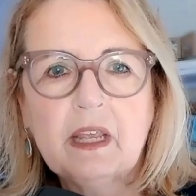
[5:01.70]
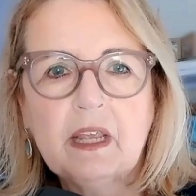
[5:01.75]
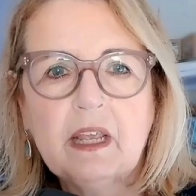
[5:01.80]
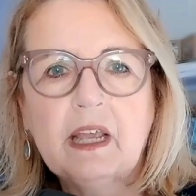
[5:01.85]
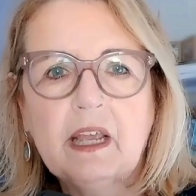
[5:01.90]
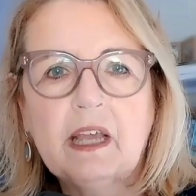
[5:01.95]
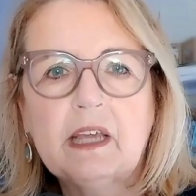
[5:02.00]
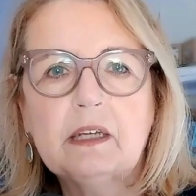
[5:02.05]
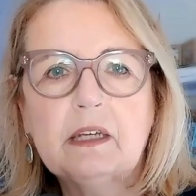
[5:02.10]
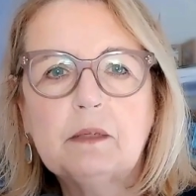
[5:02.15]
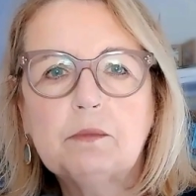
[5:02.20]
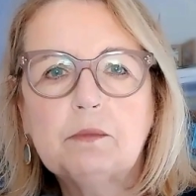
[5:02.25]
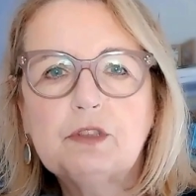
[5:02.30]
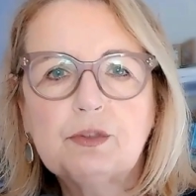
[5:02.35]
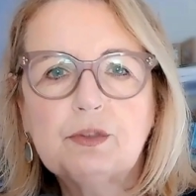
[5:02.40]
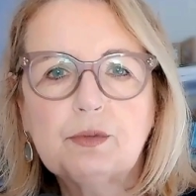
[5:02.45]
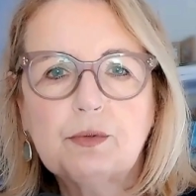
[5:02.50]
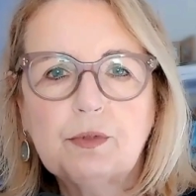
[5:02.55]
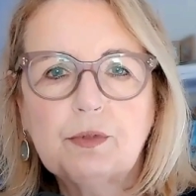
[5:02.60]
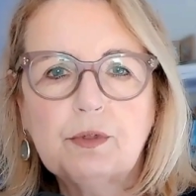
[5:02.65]
And I'm
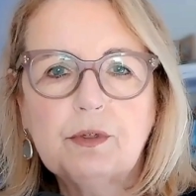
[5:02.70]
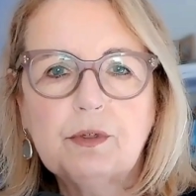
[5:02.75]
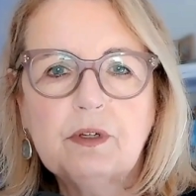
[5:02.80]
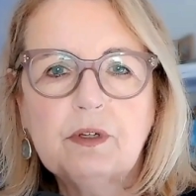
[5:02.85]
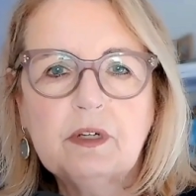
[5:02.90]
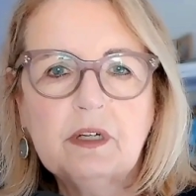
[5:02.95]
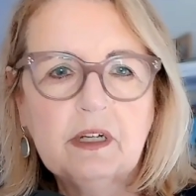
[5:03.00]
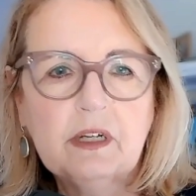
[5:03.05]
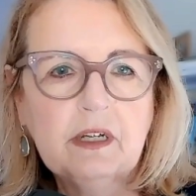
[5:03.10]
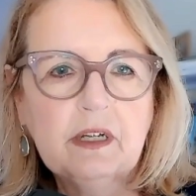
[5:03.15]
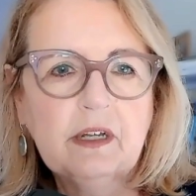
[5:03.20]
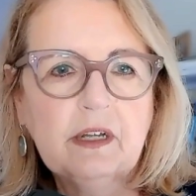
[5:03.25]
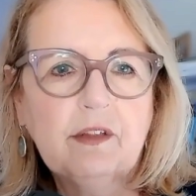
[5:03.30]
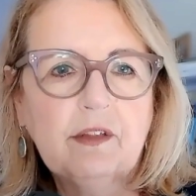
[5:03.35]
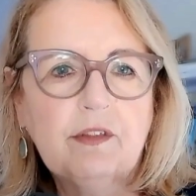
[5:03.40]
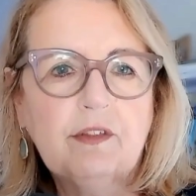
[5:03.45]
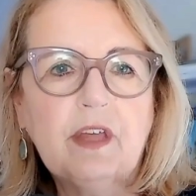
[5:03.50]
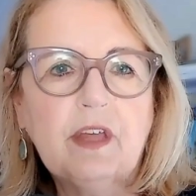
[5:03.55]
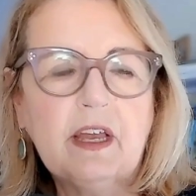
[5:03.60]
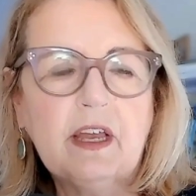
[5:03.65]
sure
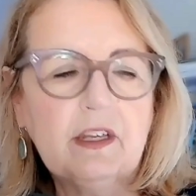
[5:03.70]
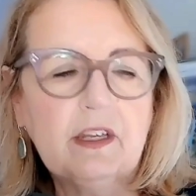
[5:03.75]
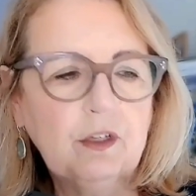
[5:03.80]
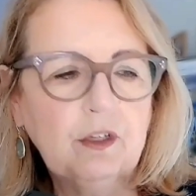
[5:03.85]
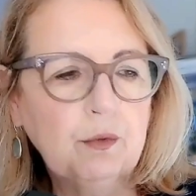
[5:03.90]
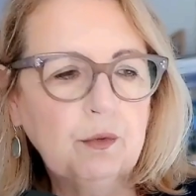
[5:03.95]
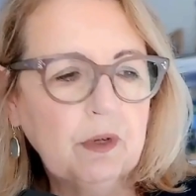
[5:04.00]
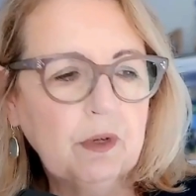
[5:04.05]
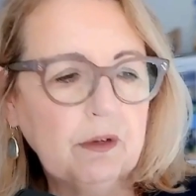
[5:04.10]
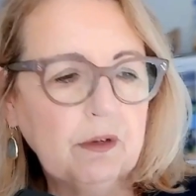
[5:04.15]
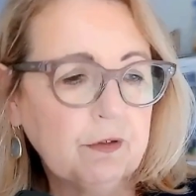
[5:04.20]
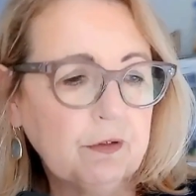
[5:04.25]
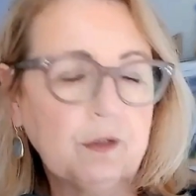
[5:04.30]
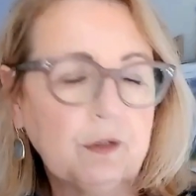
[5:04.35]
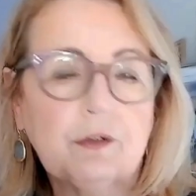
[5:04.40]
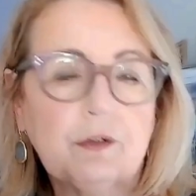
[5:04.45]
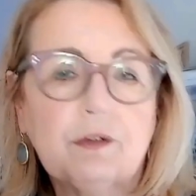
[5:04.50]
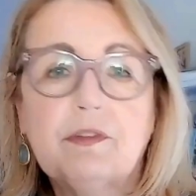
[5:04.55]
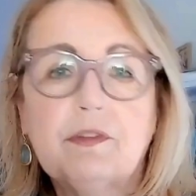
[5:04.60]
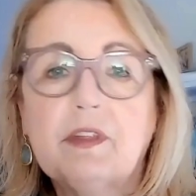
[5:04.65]
that you have
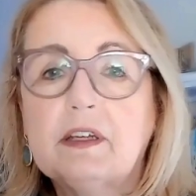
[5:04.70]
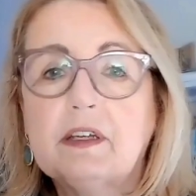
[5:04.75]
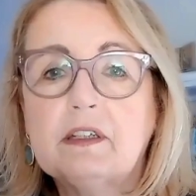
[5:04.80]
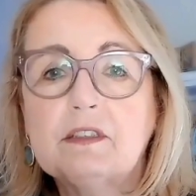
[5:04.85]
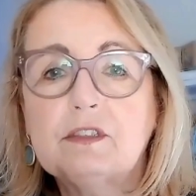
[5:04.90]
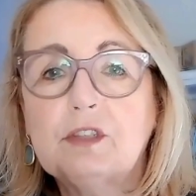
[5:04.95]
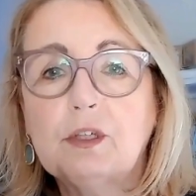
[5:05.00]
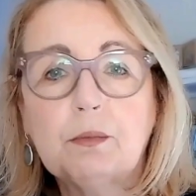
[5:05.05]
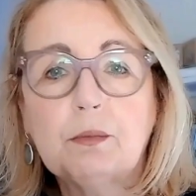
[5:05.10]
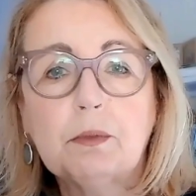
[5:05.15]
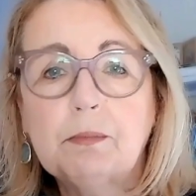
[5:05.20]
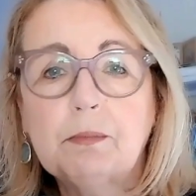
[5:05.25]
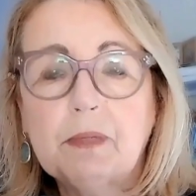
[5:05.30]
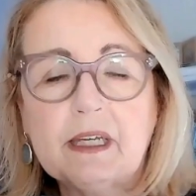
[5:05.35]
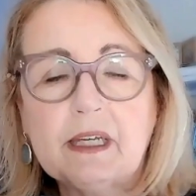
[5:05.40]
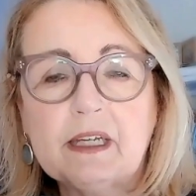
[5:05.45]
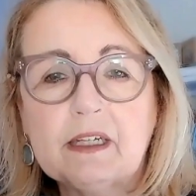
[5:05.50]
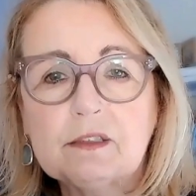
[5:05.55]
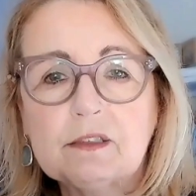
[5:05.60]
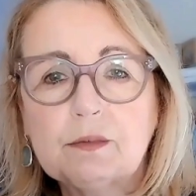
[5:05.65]
heard that as human beings,